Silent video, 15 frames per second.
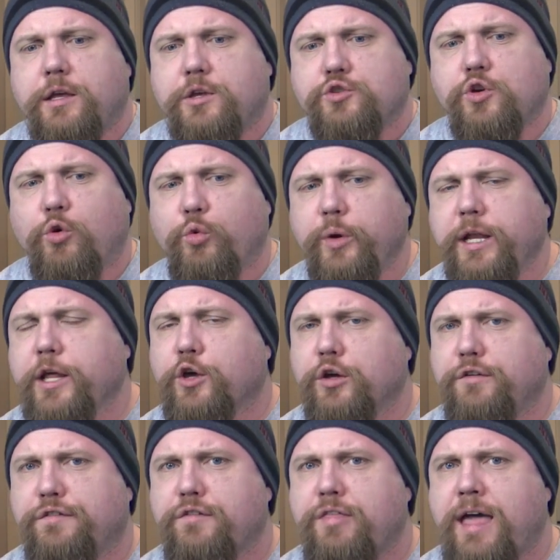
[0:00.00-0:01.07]
So really
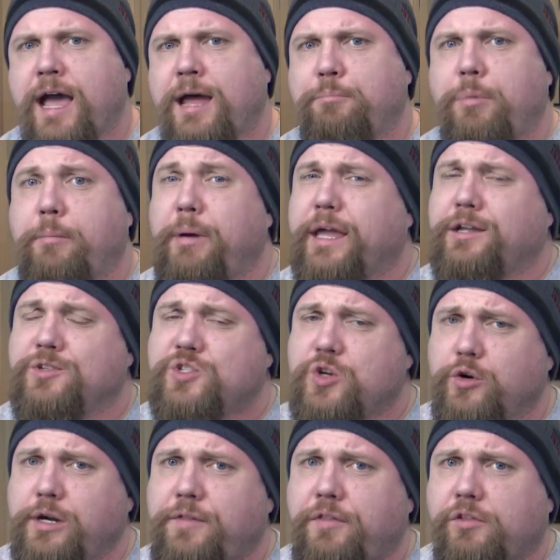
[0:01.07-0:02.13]
good for that, but my
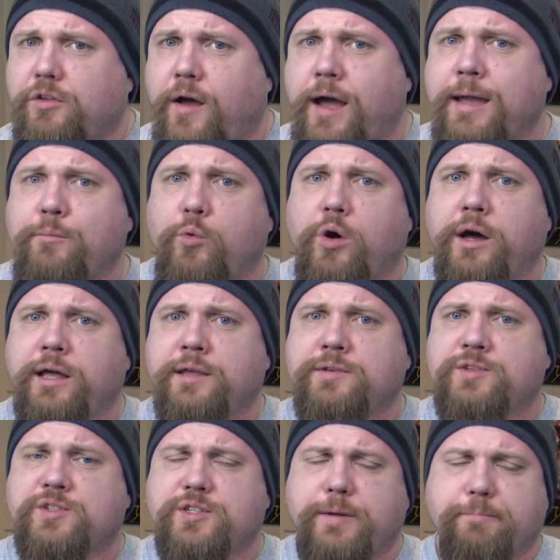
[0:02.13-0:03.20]
concern at the time
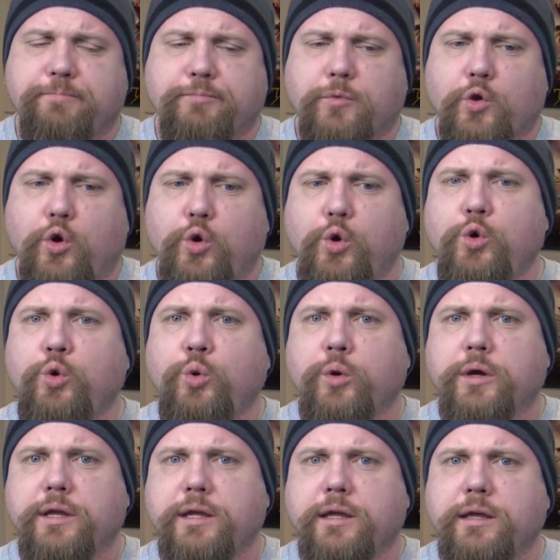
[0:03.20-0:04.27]
was
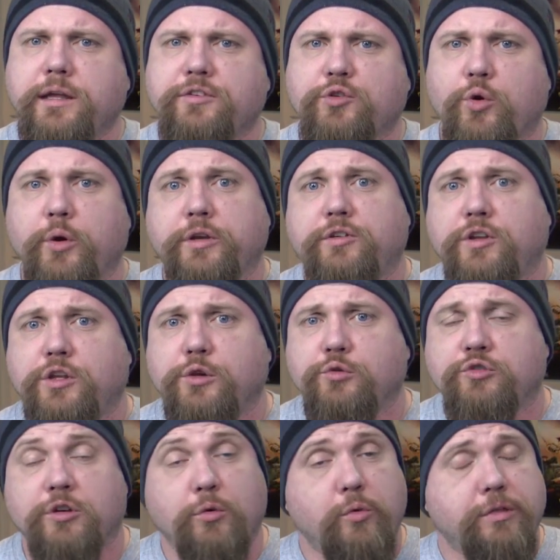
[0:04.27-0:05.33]
who is going to
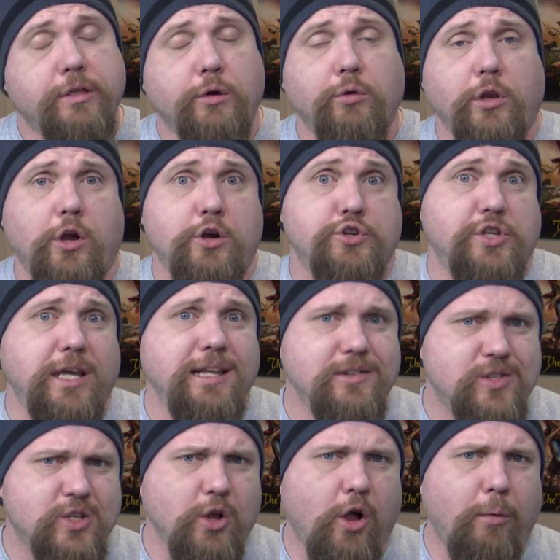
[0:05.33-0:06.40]
use it? Without a large
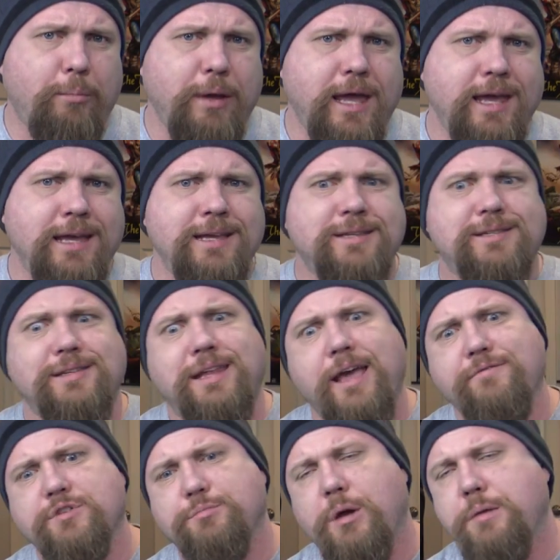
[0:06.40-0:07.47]
install base,
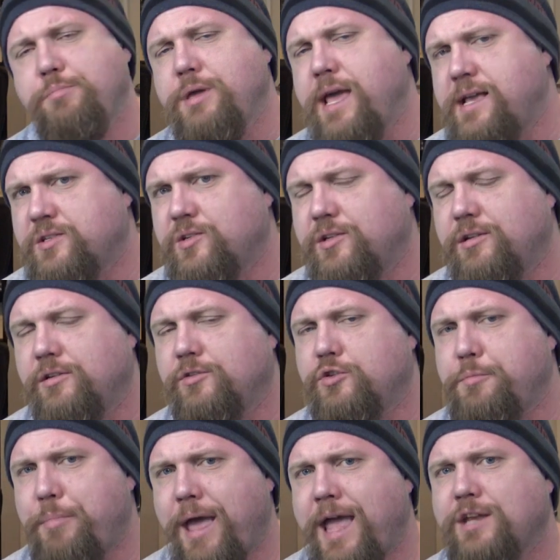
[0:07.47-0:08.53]
devs might be hesitant
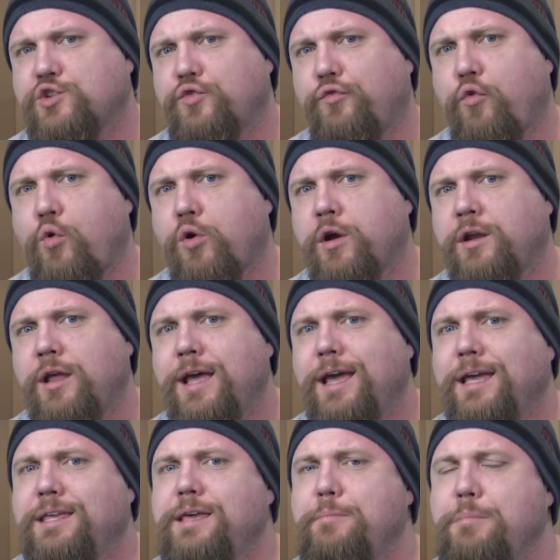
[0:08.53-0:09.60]
to patch for it.
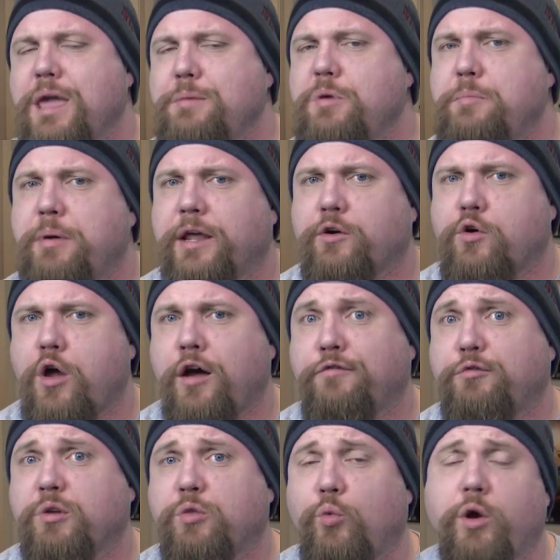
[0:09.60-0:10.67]
You may be better
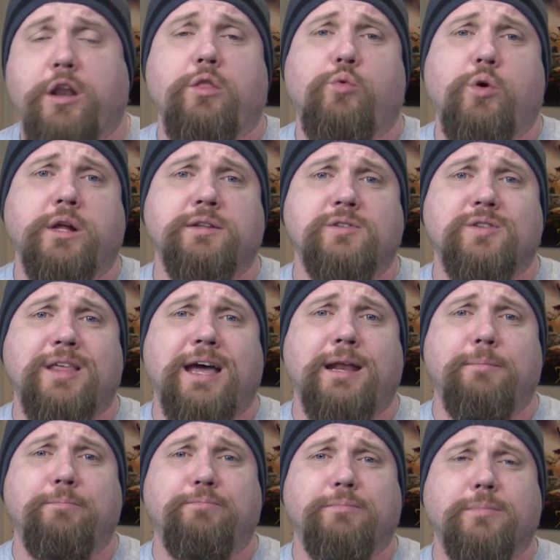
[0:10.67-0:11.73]
off with one of the ones
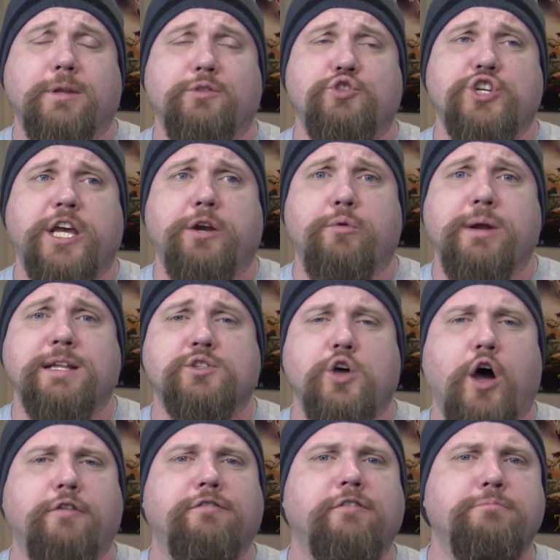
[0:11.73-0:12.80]
that generates
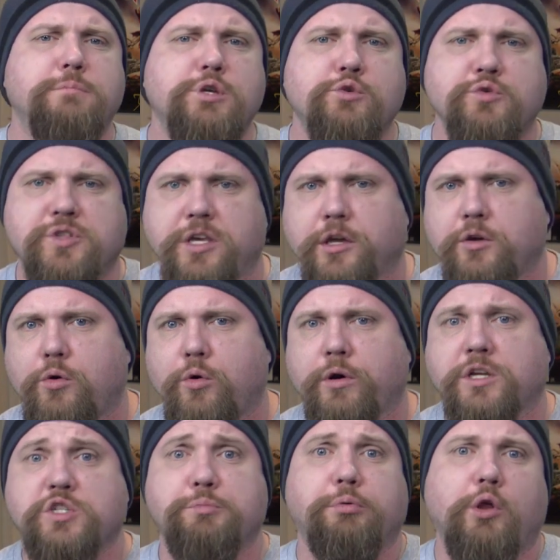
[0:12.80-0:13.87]
off of music or
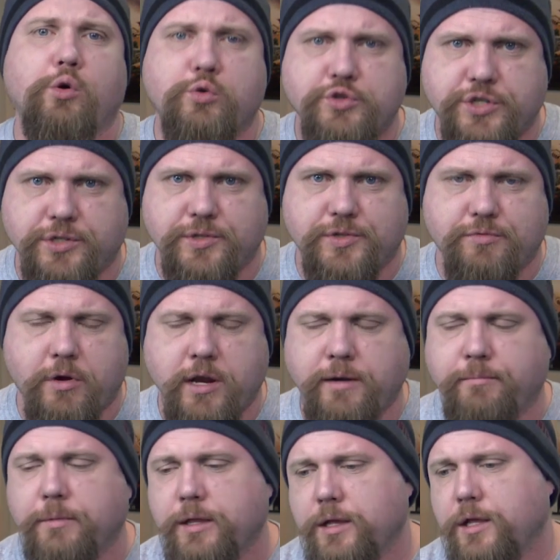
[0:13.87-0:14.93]
explosions,
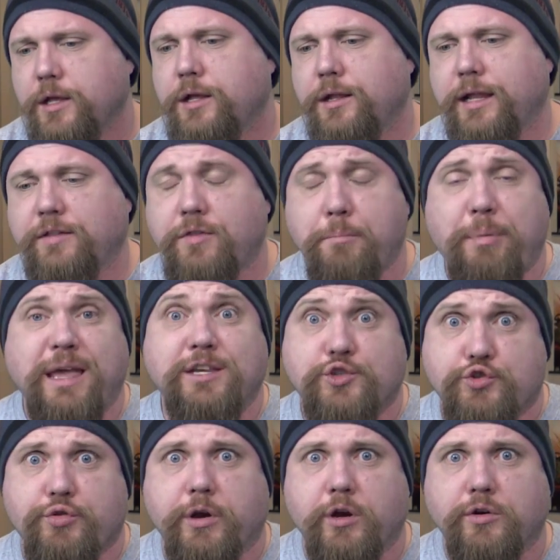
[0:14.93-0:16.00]
right? Like the bass
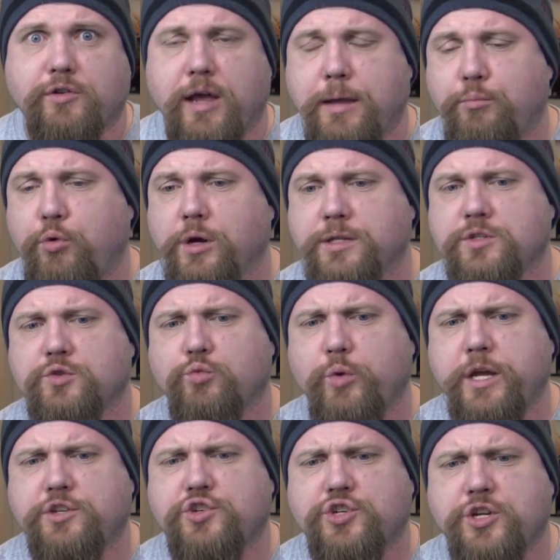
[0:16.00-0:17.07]
trigger type ones,
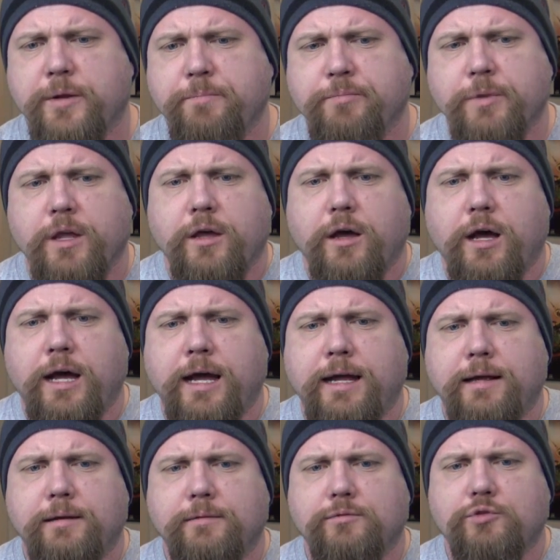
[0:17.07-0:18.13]
which
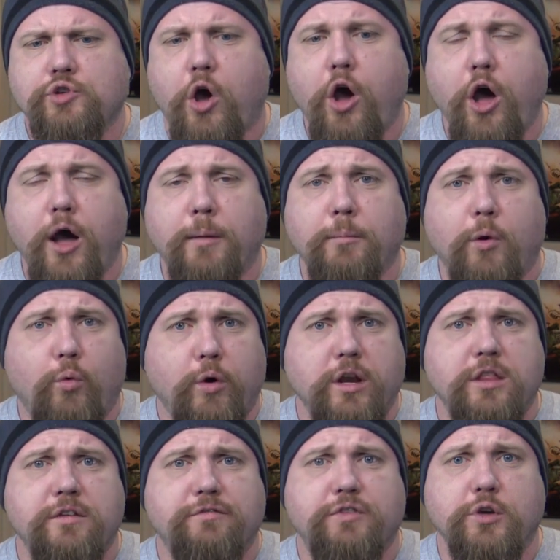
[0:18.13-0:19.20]
Tom, one
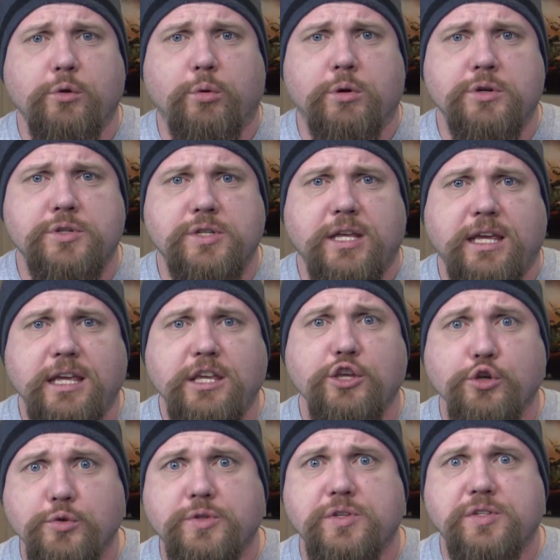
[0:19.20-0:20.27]
of the viewers, he
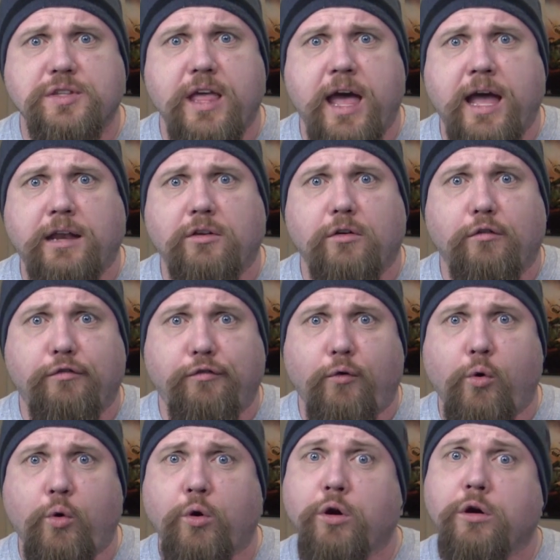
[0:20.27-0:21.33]
uses that
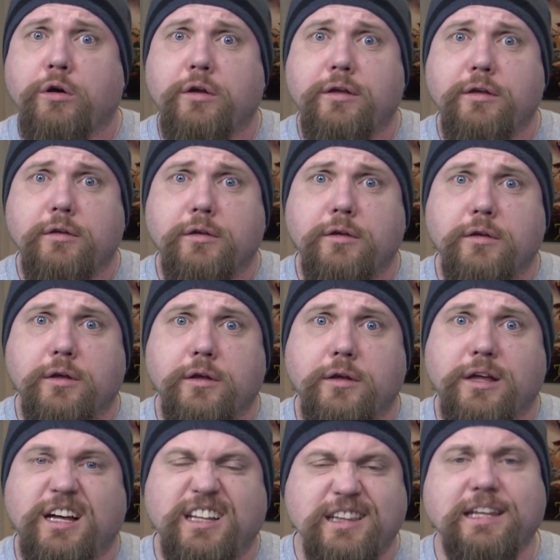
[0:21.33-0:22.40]
for
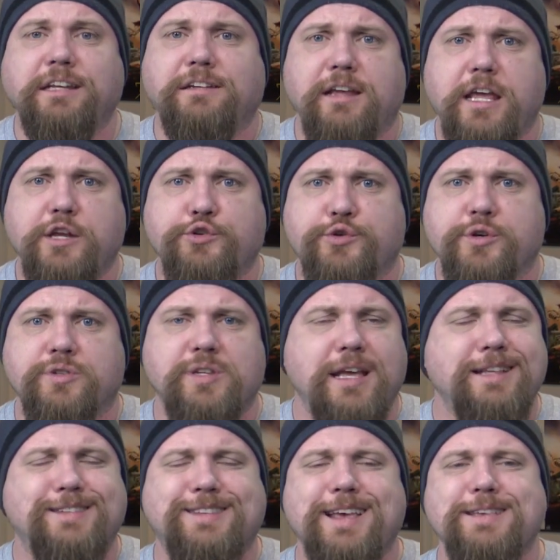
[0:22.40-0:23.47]
Elite Dangerous
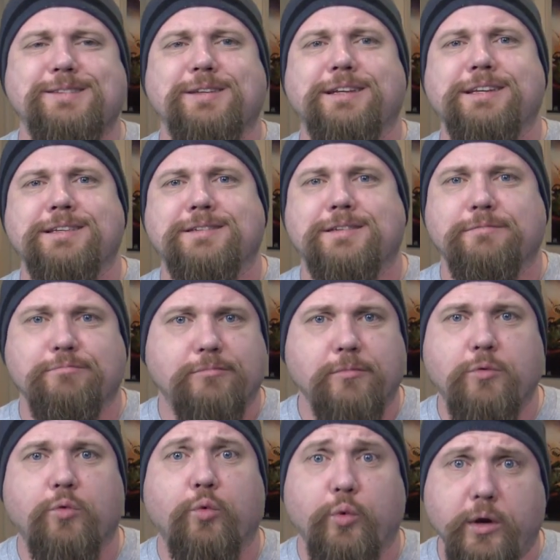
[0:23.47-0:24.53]
and says it is
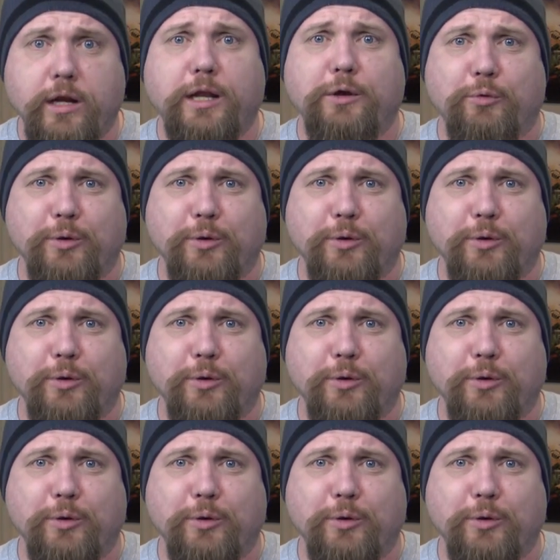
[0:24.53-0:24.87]
really,